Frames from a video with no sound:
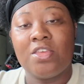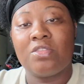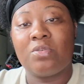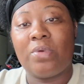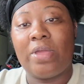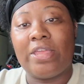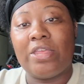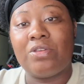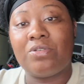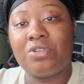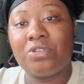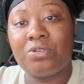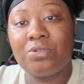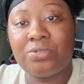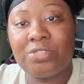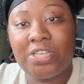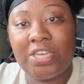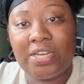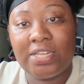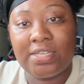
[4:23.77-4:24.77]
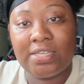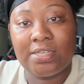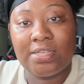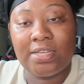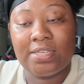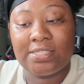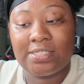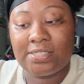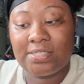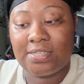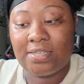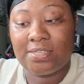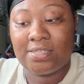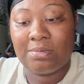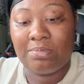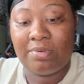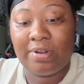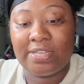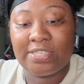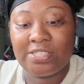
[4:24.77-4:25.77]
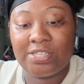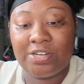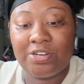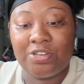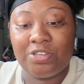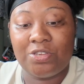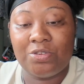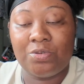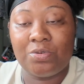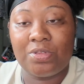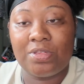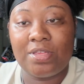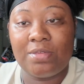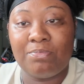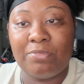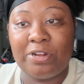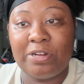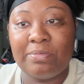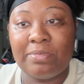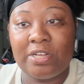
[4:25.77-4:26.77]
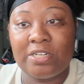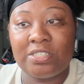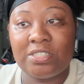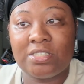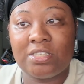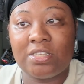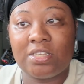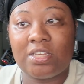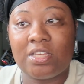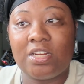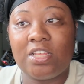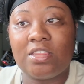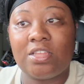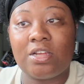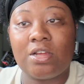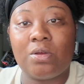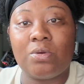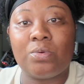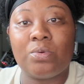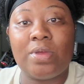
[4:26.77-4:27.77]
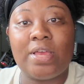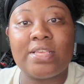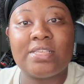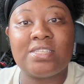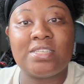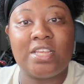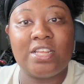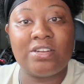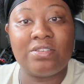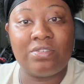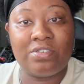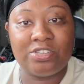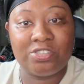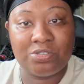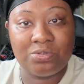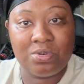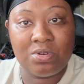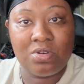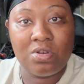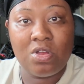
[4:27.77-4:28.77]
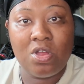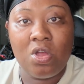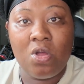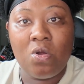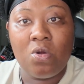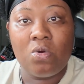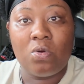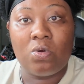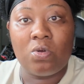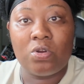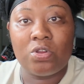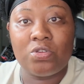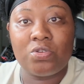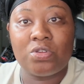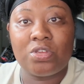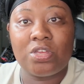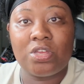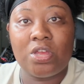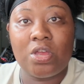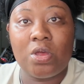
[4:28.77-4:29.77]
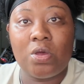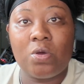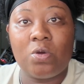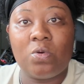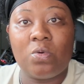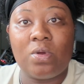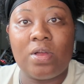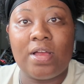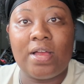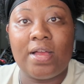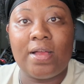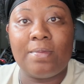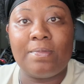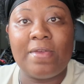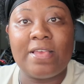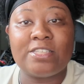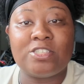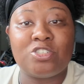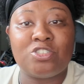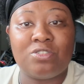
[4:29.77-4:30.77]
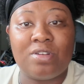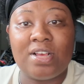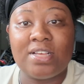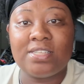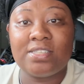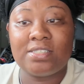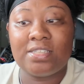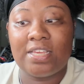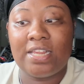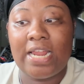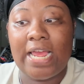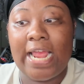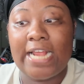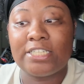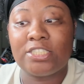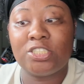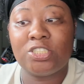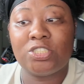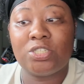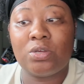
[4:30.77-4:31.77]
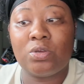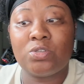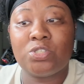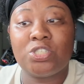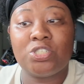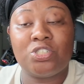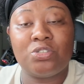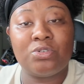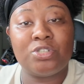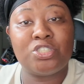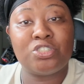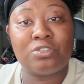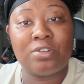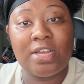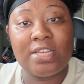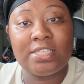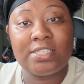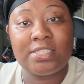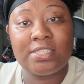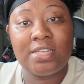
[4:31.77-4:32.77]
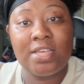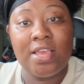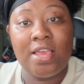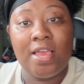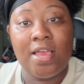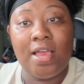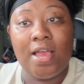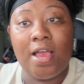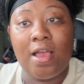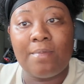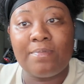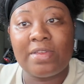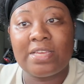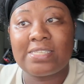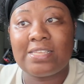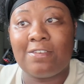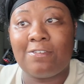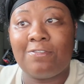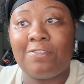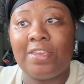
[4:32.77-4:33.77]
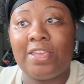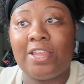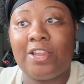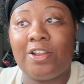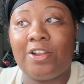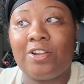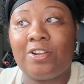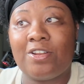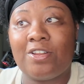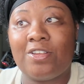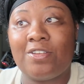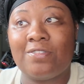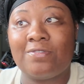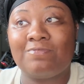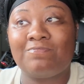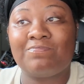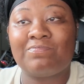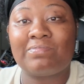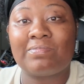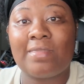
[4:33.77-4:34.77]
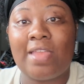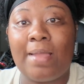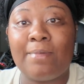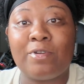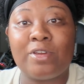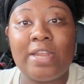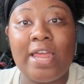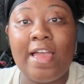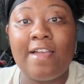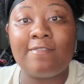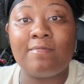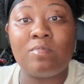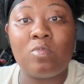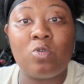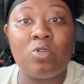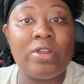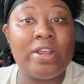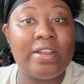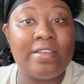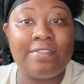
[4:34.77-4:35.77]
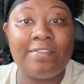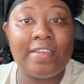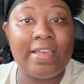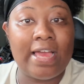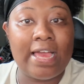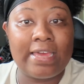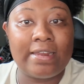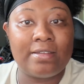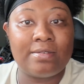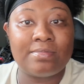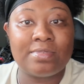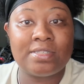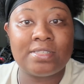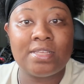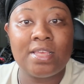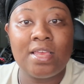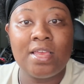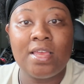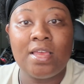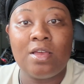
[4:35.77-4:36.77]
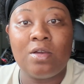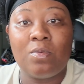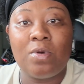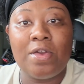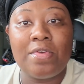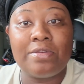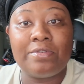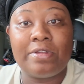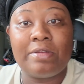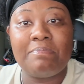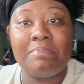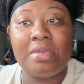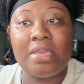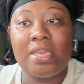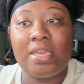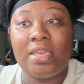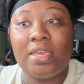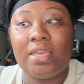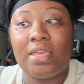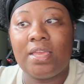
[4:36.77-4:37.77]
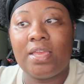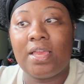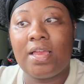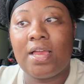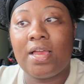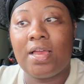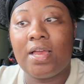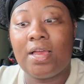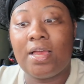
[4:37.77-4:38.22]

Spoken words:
the way you do to get a suppressor, you pretty much can either go as individual or you can go as a trust. And I actually chose to do a trust because I figured I'm going to have more NFA items, whether it be